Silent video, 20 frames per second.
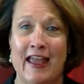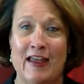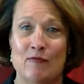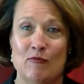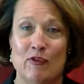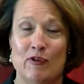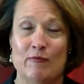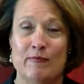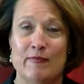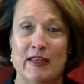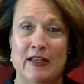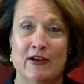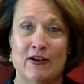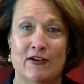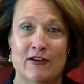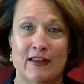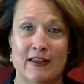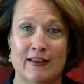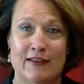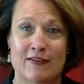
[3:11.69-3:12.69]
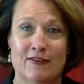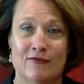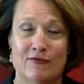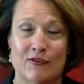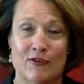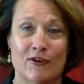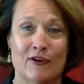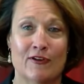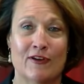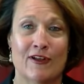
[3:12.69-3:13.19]
and will meet our needs
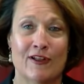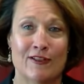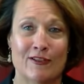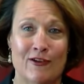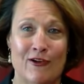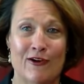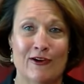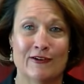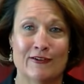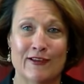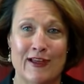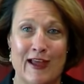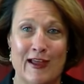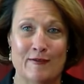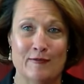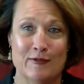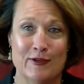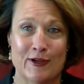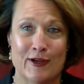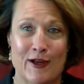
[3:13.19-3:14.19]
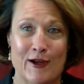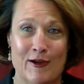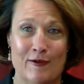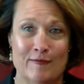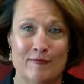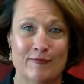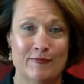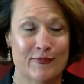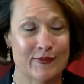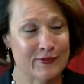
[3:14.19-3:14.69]
for a long time to
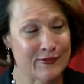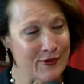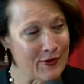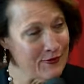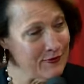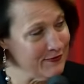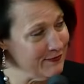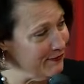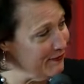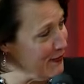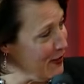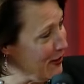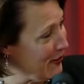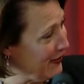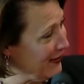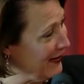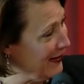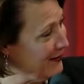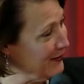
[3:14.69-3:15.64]
come. So, Mark,